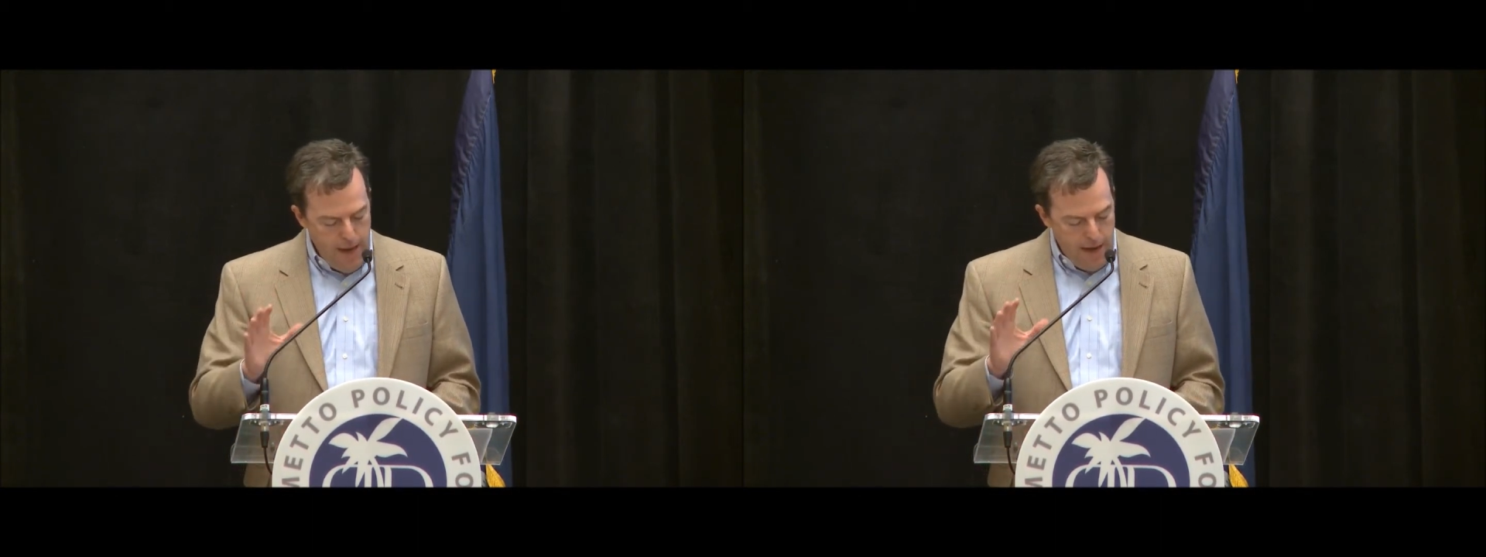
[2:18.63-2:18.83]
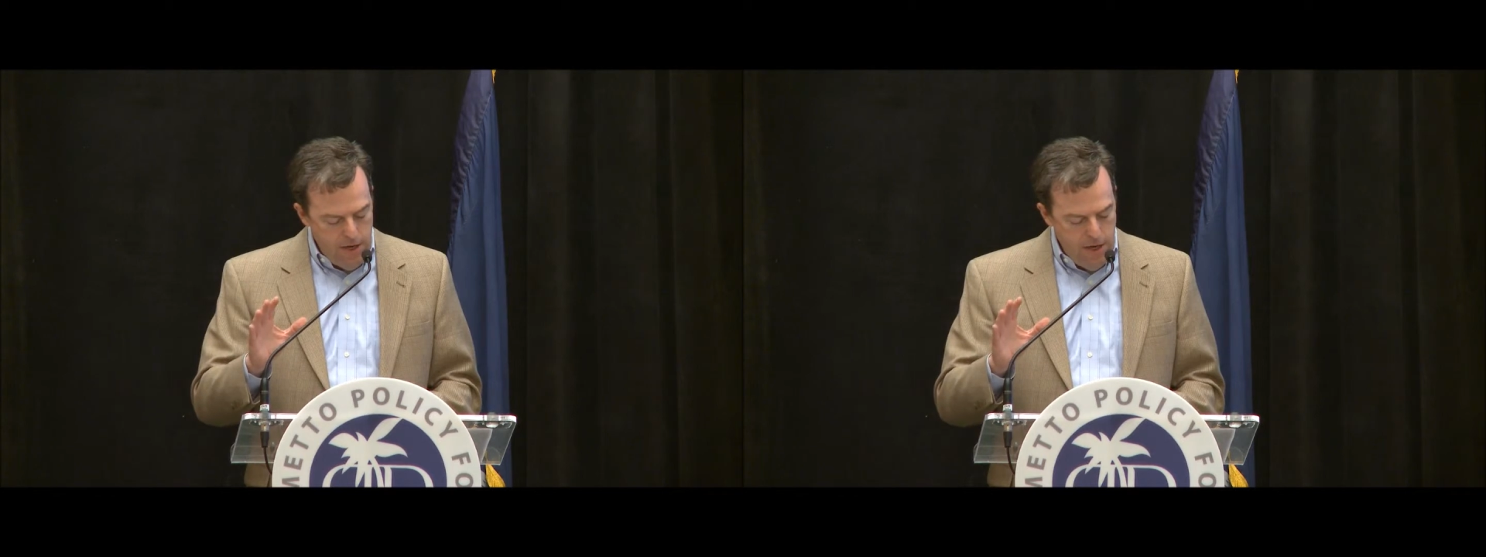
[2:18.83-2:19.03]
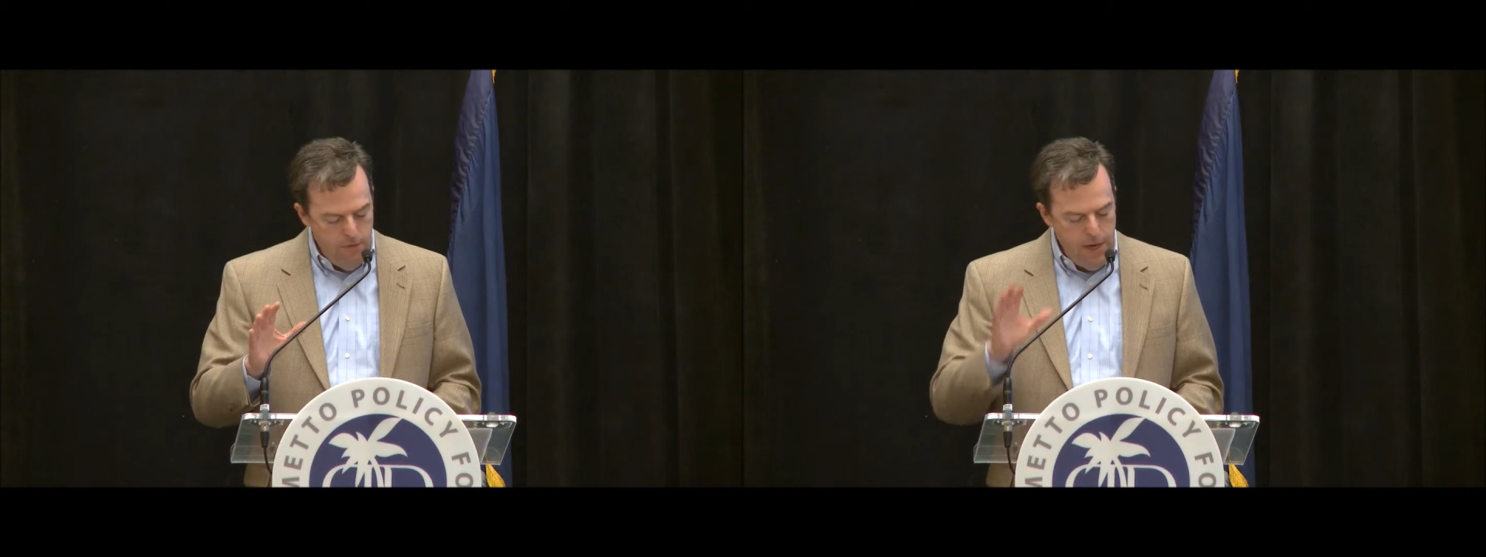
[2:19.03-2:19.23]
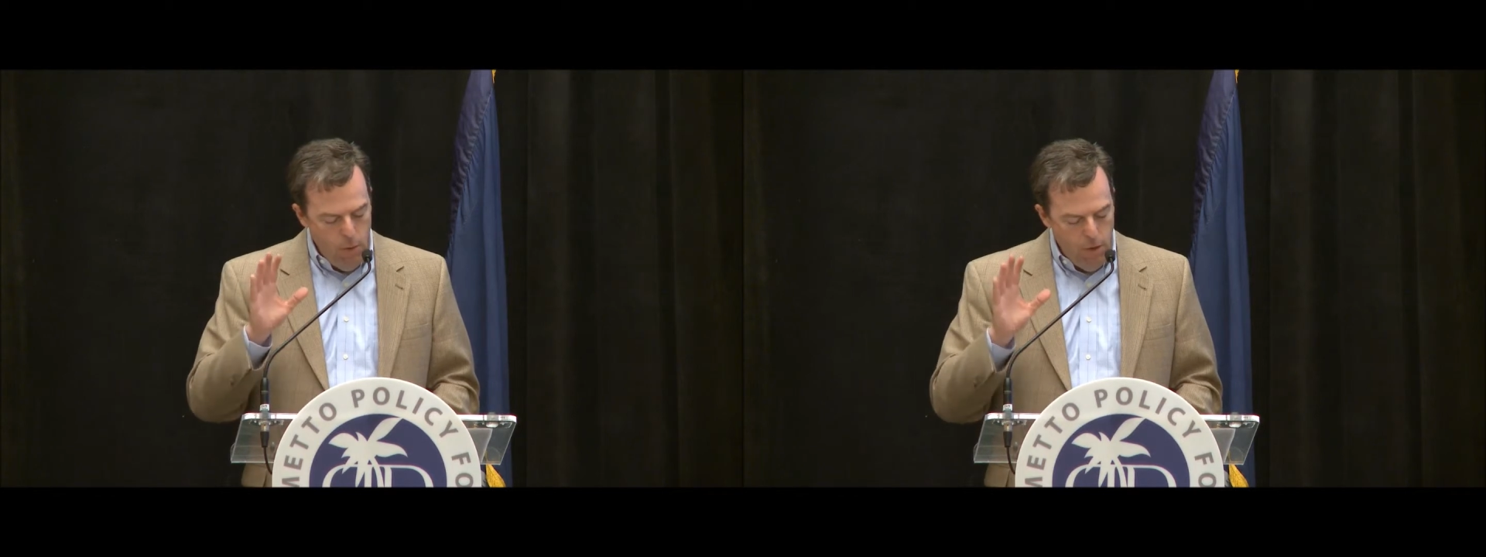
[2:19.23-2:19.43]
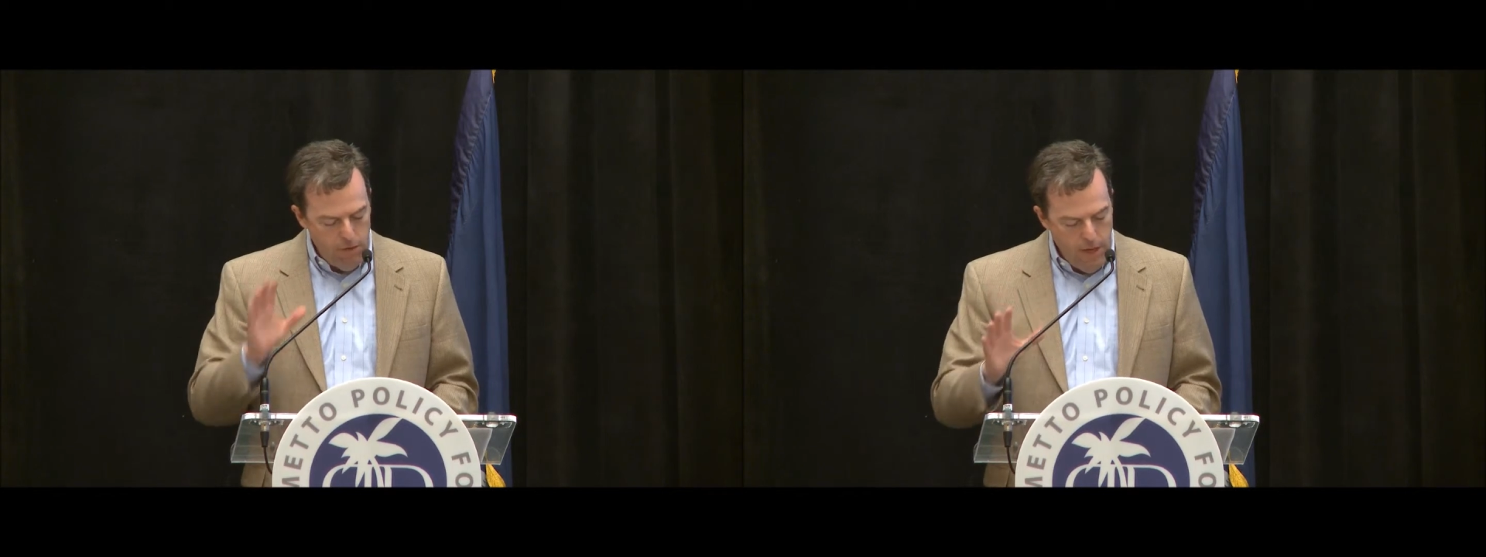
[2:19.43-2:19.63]
activity
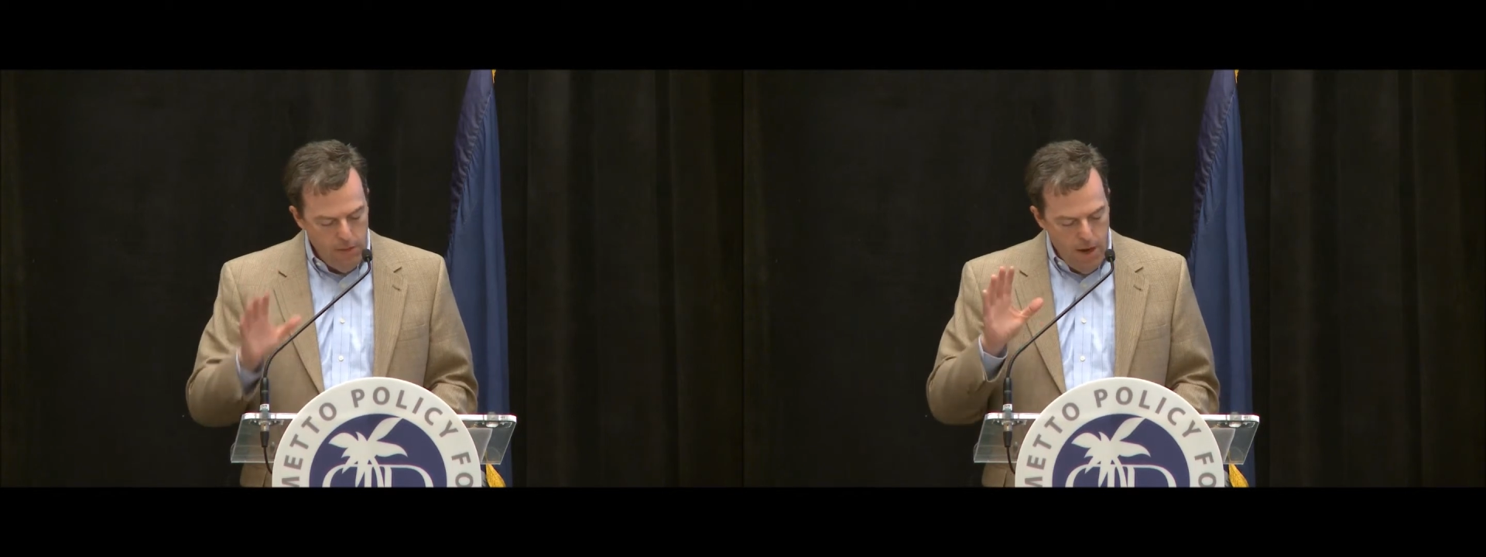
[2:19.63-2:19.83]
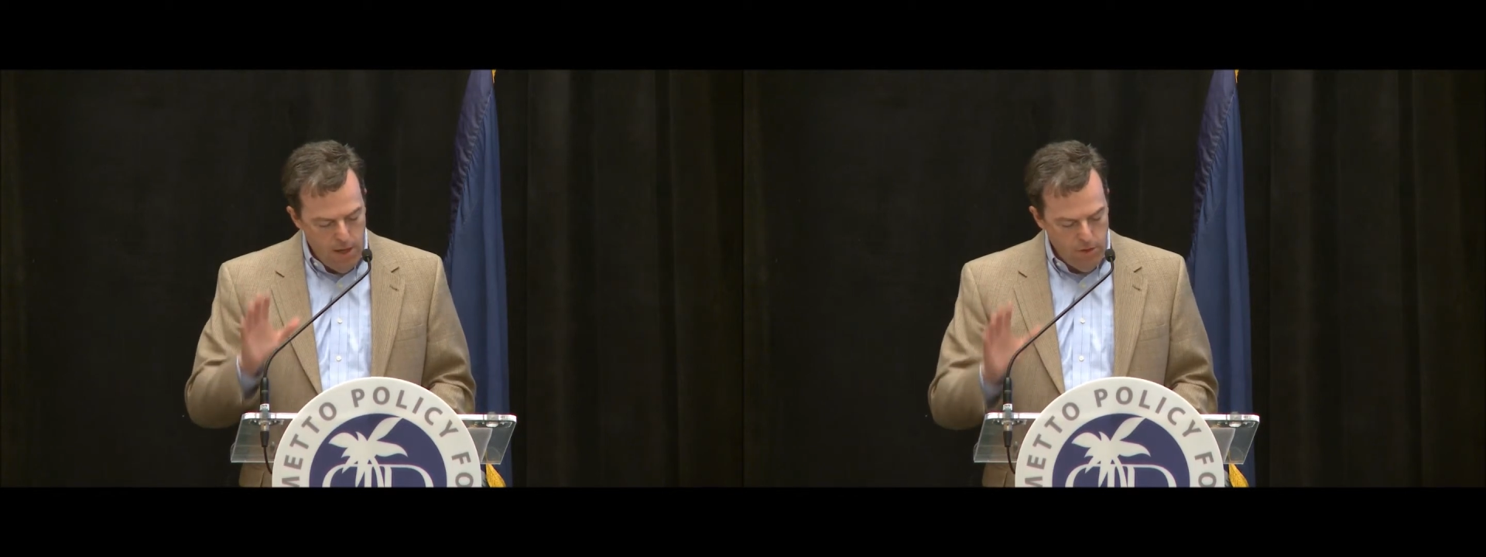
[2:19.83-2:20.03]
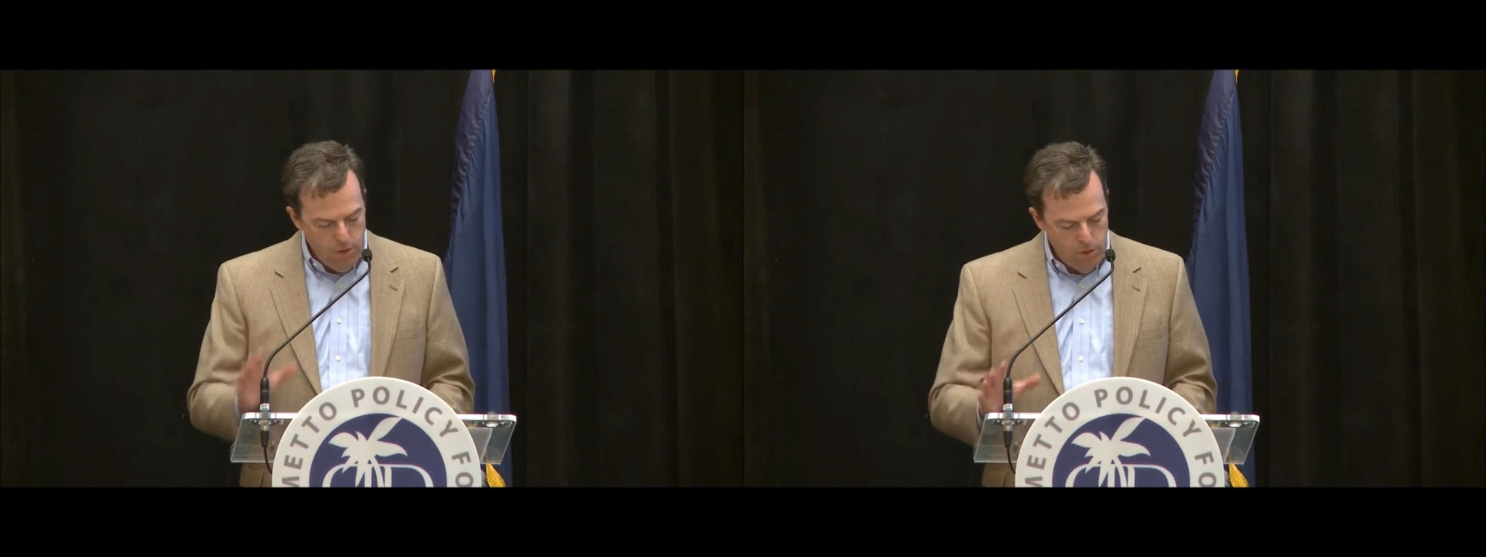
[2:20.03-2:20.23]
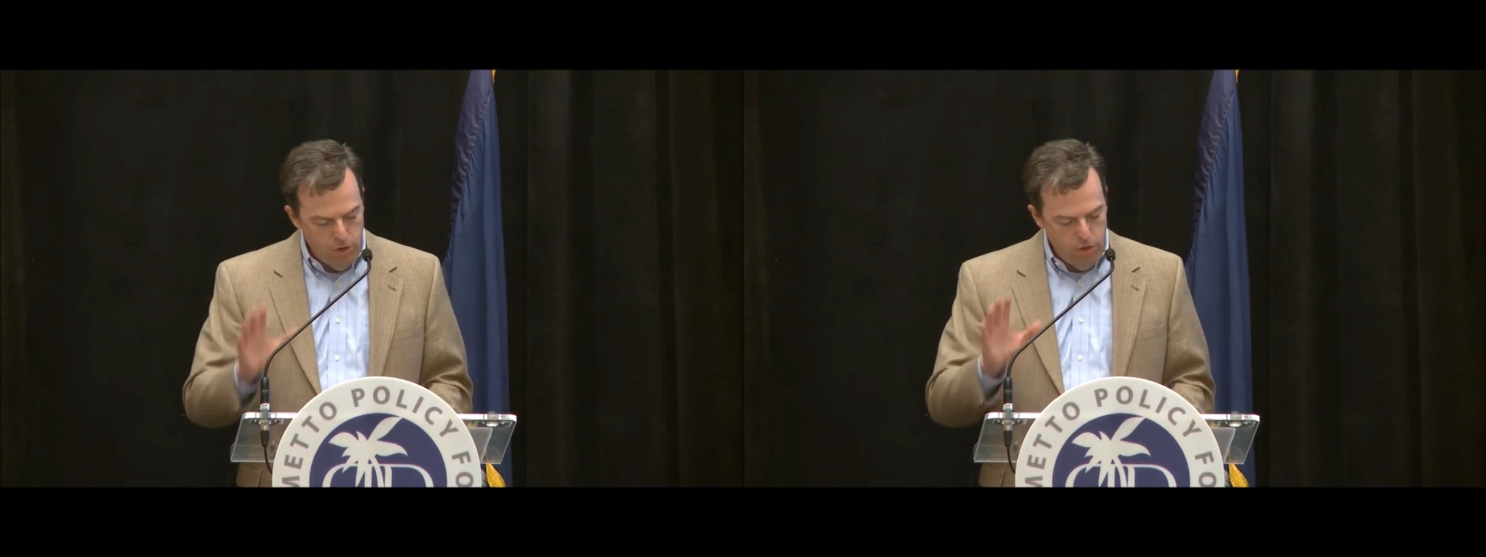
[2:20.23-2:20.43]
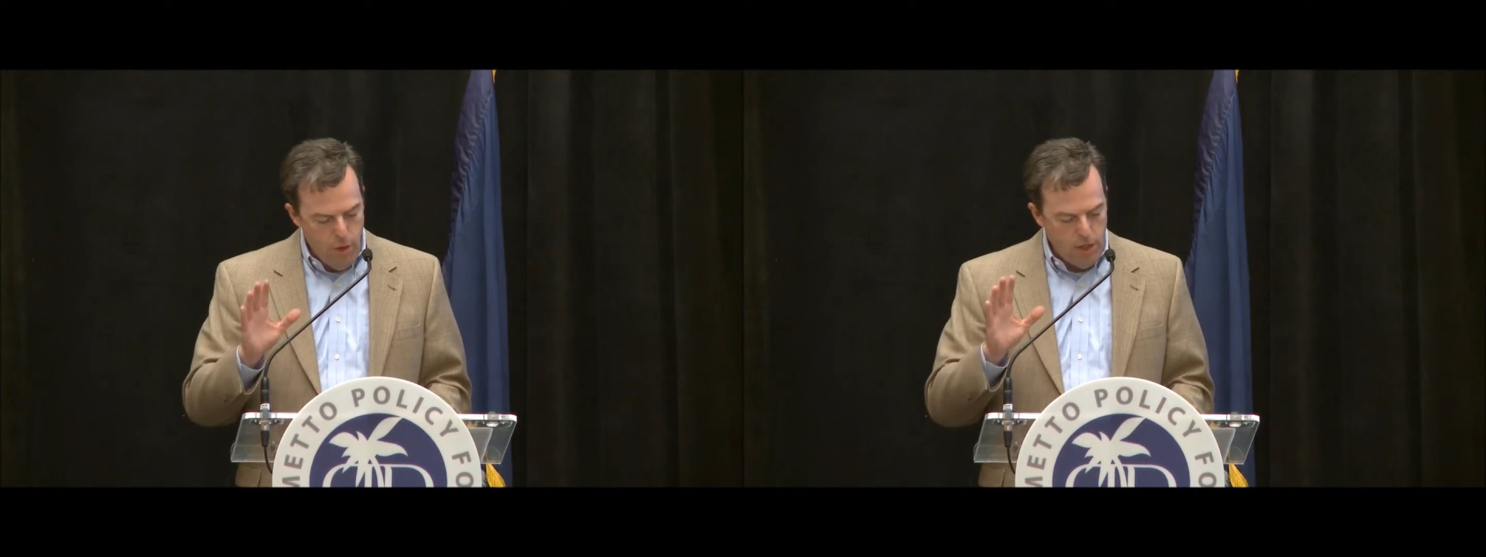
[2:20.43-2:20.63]
within the constitutional
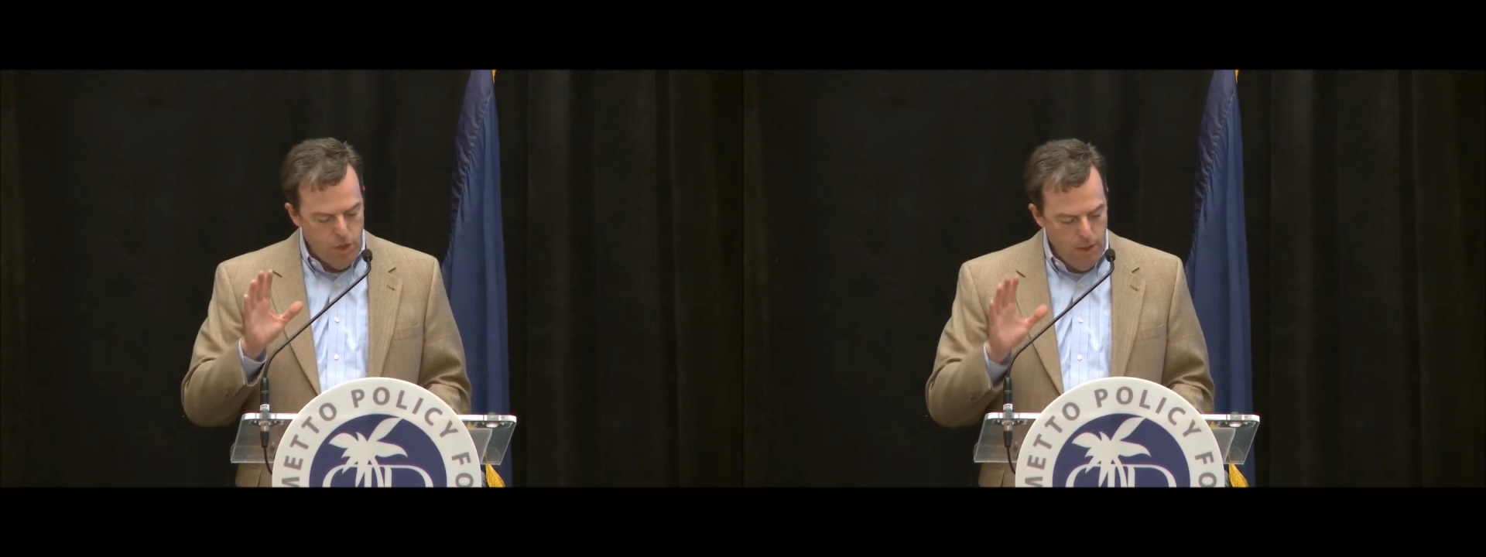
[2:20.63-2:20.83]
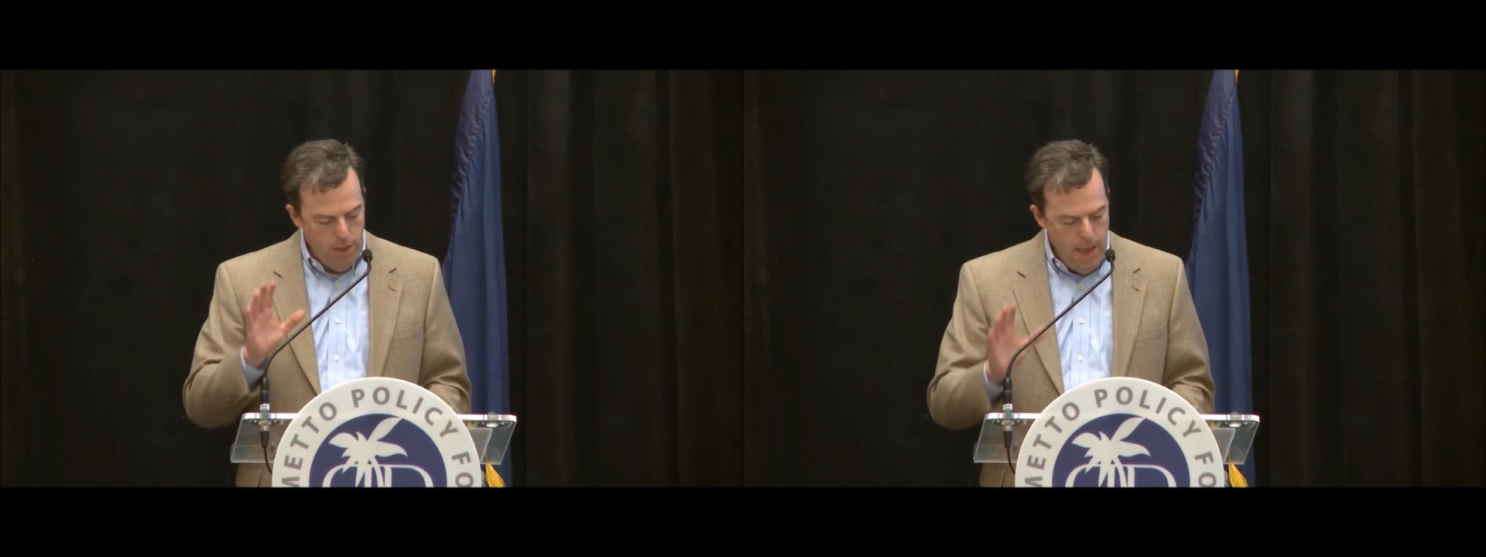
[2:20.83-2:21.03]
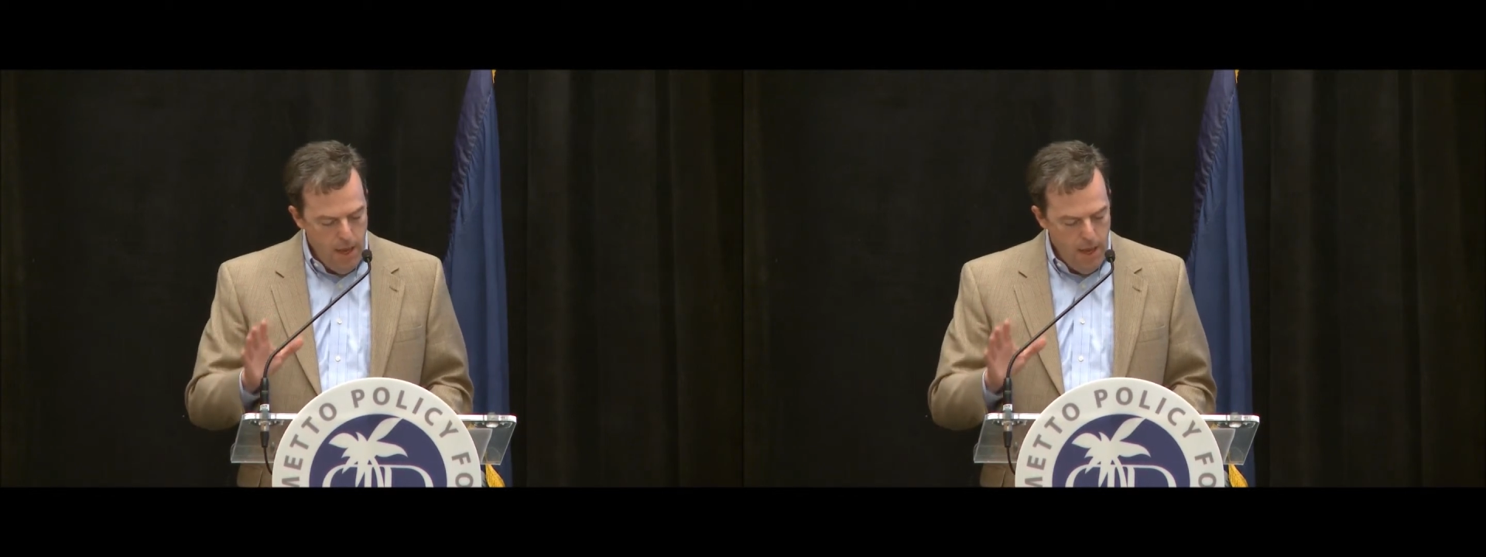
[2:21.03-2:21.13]
structure